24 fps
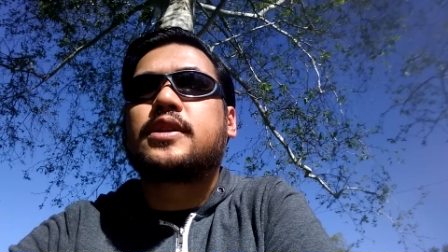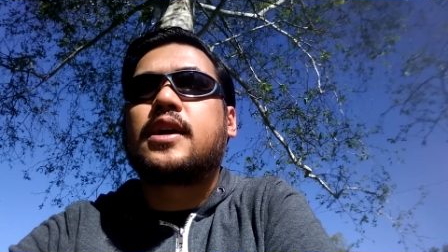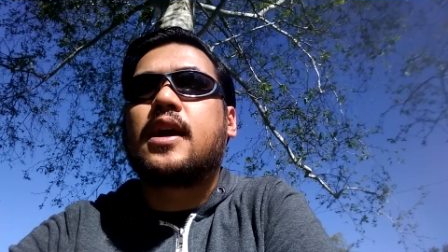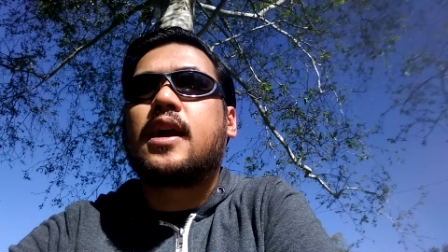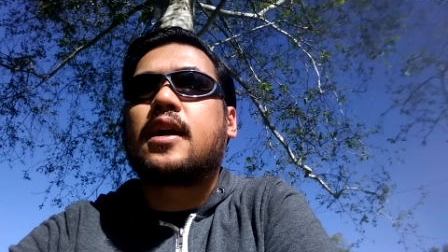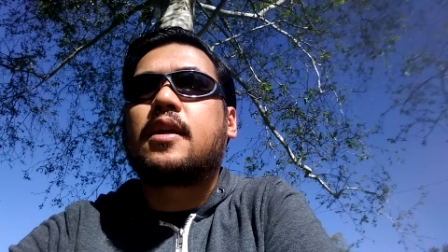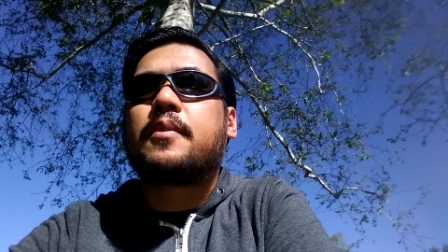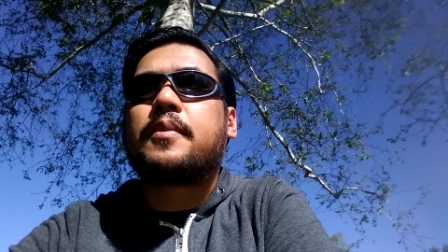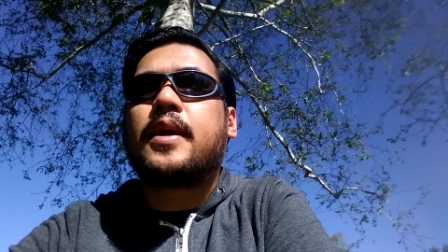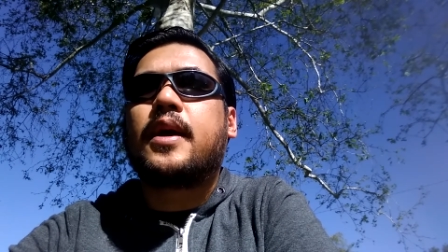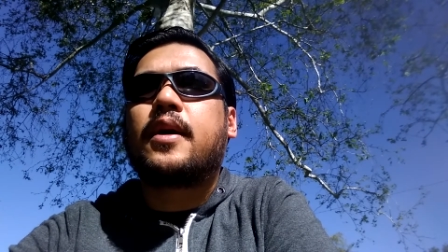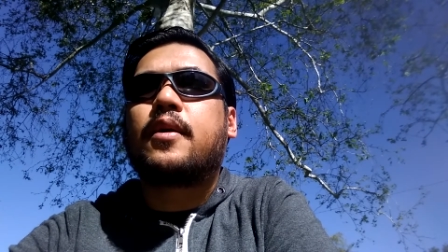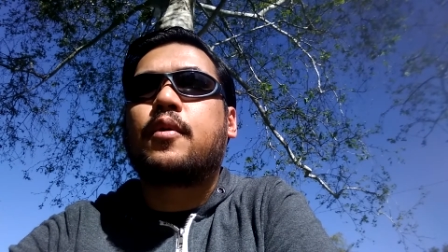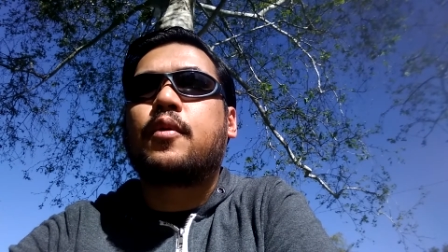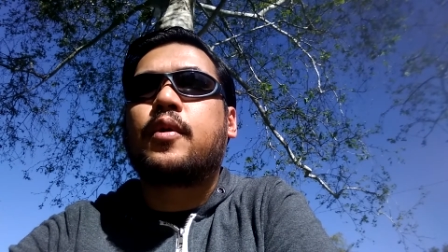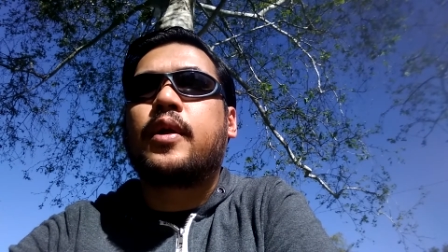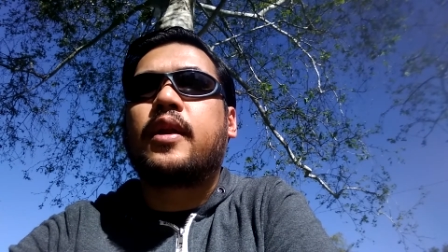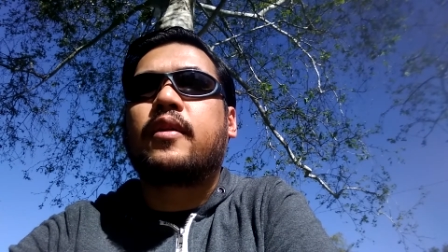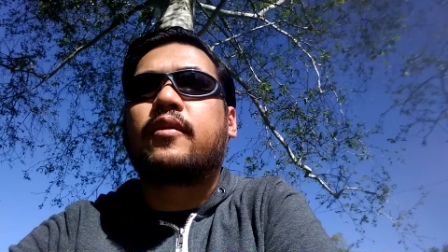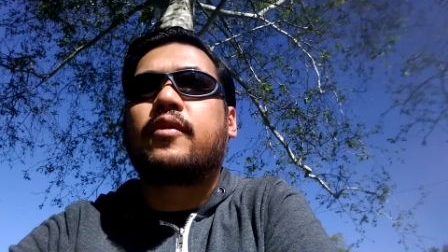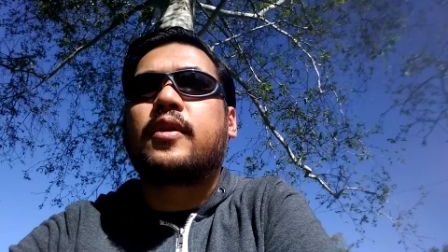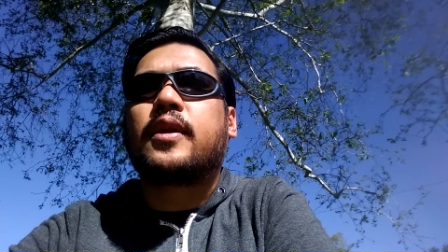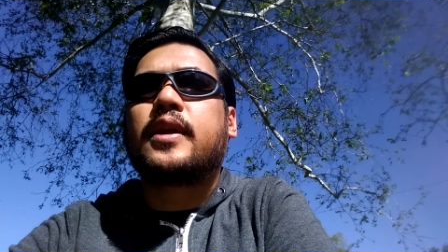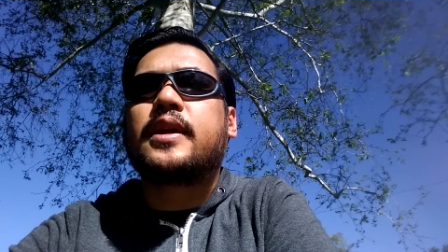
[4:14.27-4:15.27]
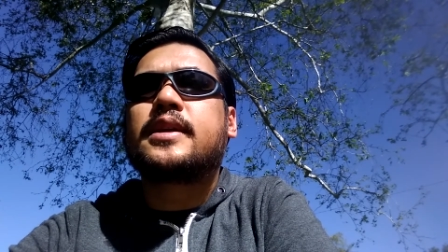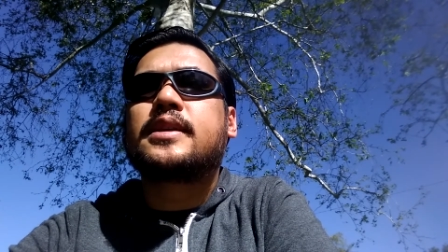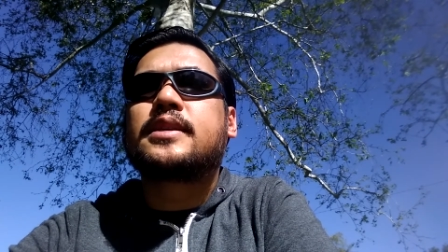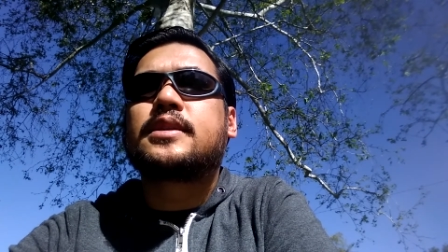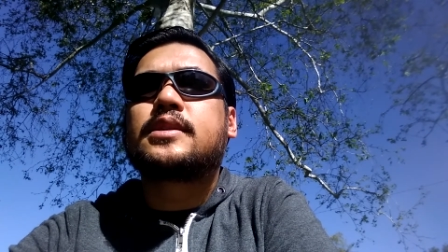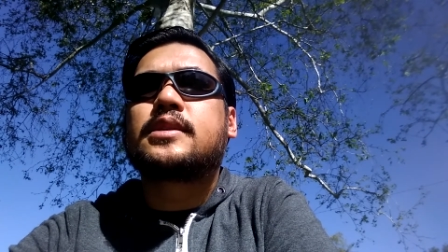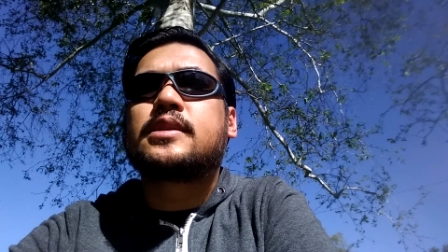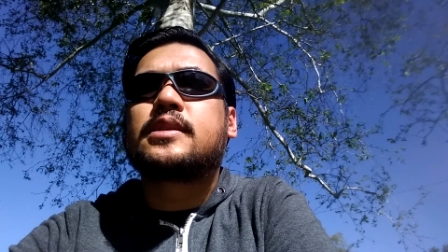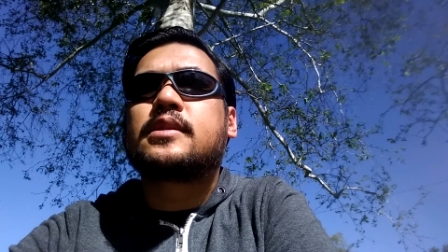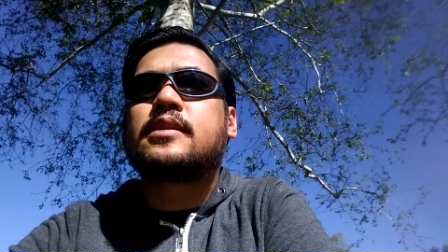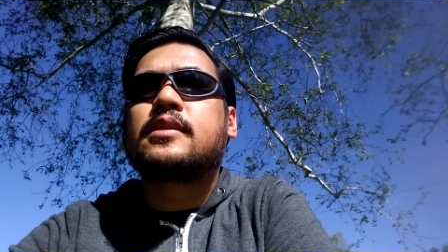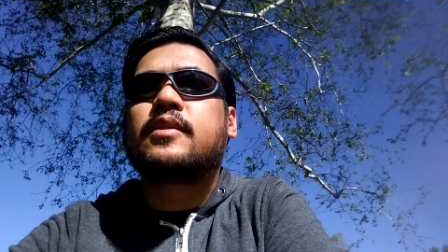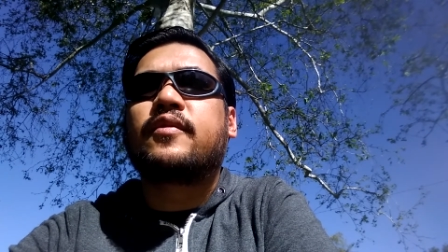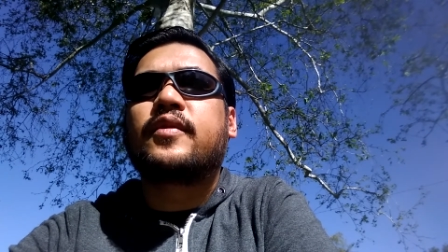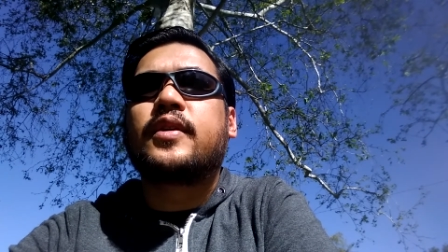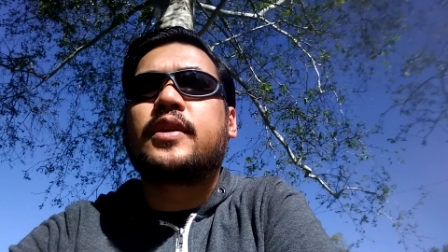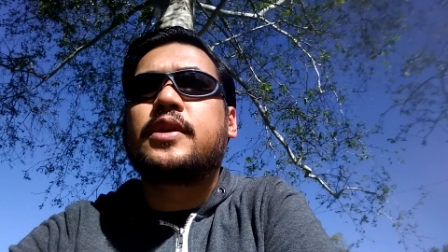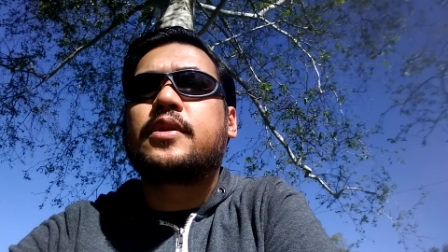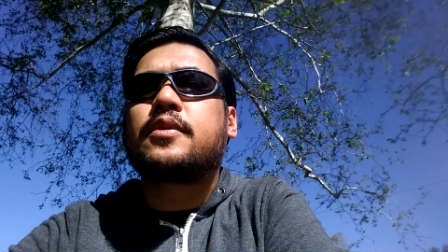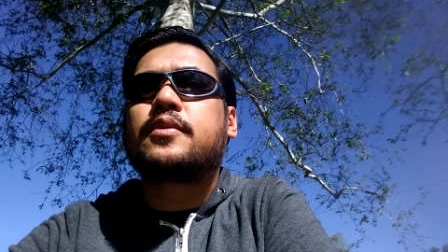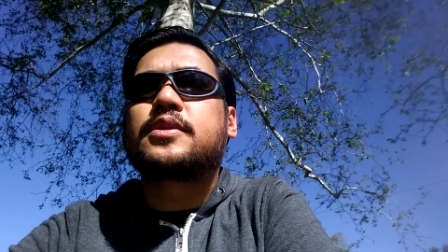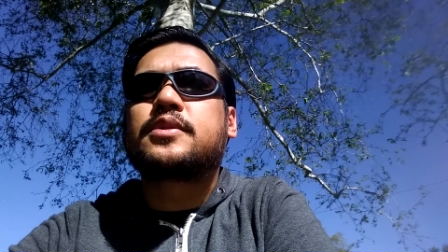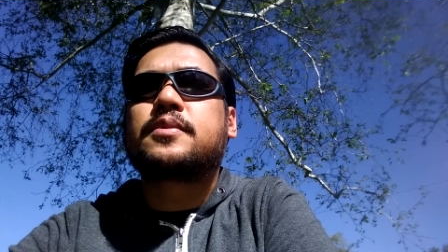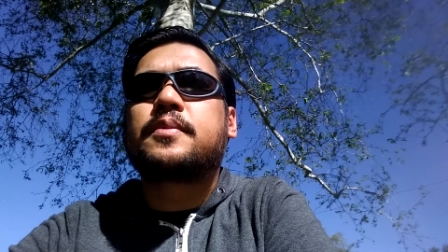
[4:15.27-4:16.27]
talk about whatever it is the
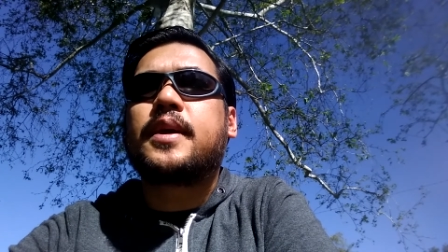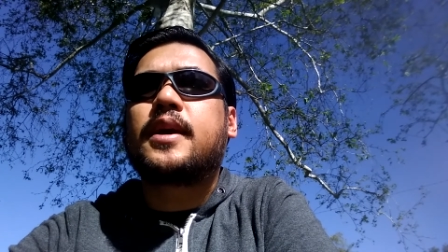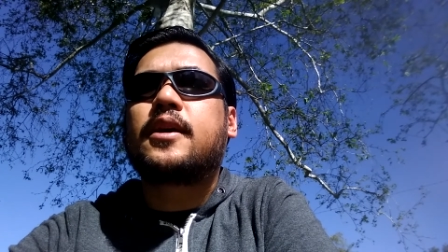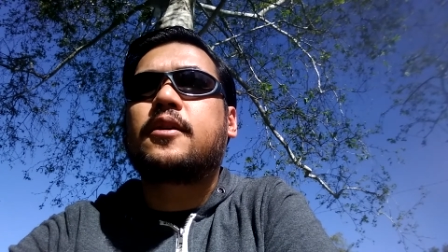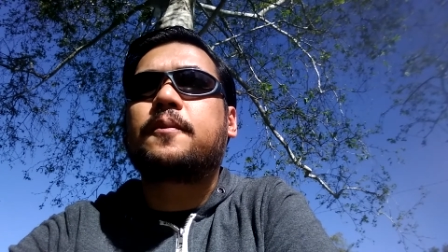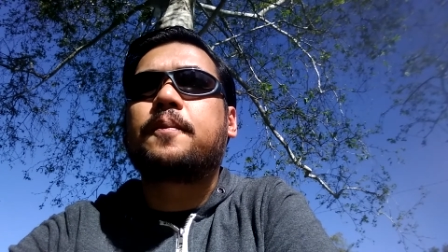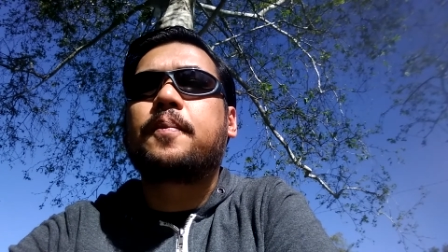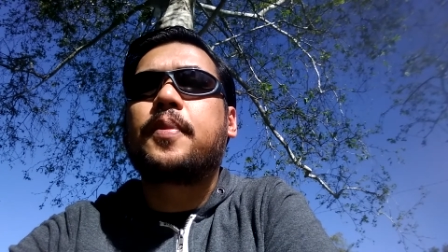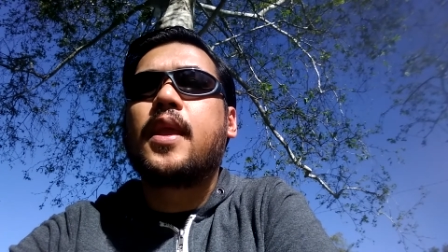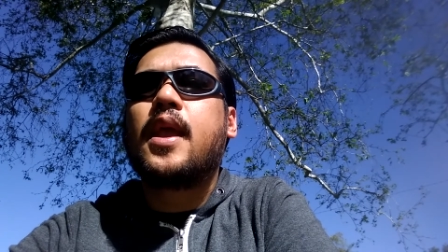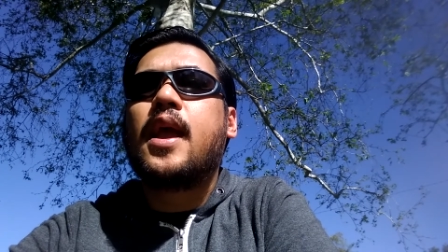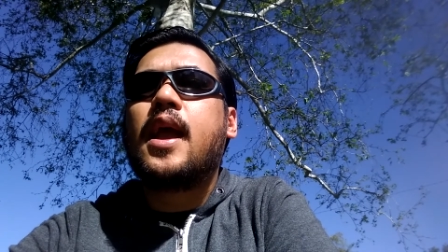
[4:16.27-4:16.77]
video is about,